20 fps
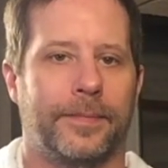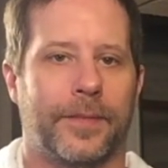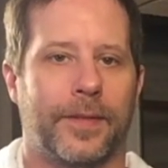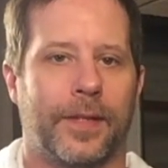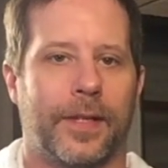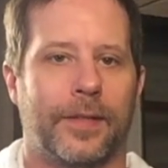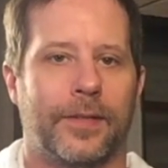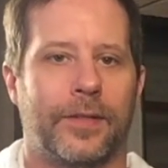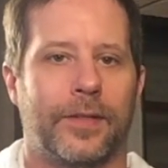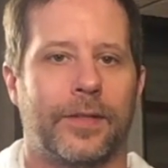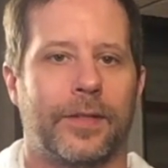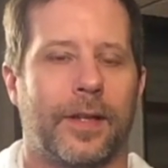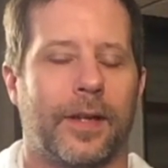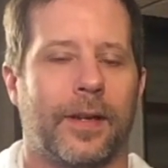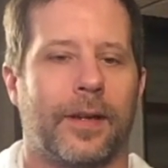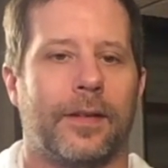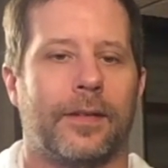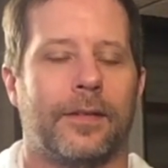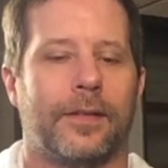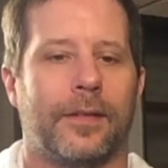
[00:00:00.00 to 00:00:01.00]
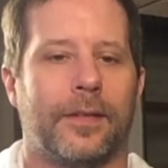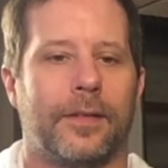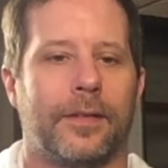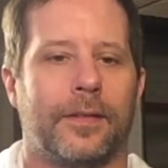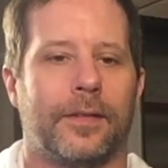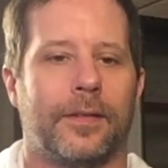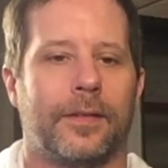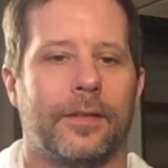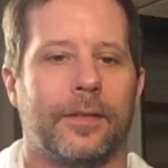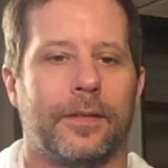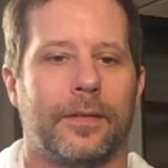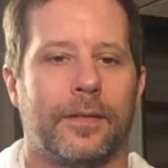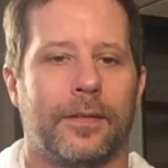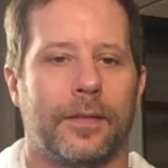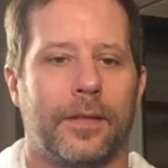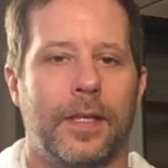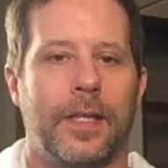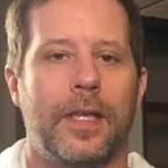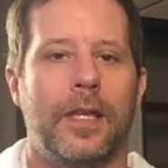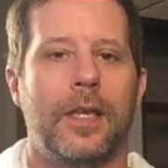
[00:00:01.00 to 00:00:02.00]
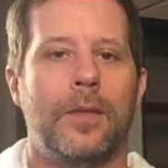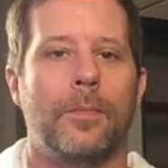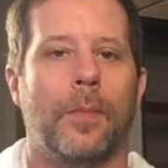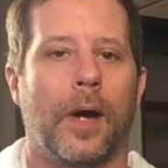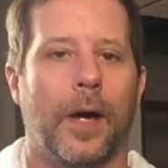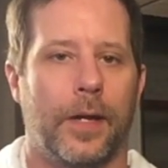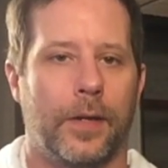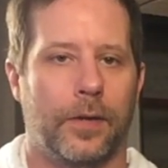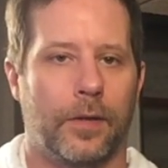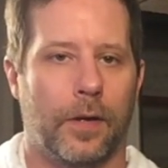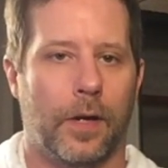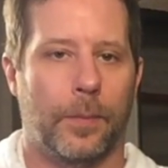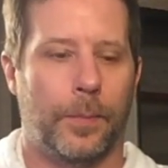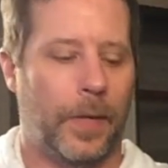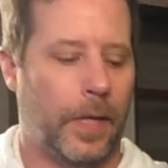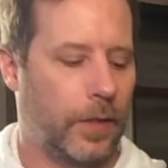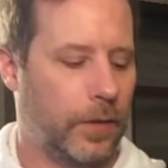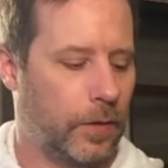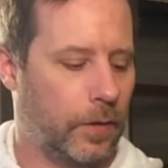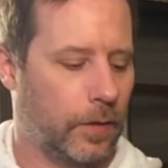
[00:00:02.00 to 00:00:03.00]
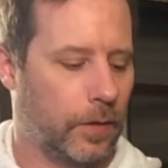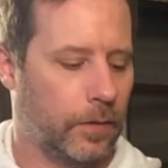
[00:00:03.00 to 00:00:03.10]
that's just a E minor arpeggio.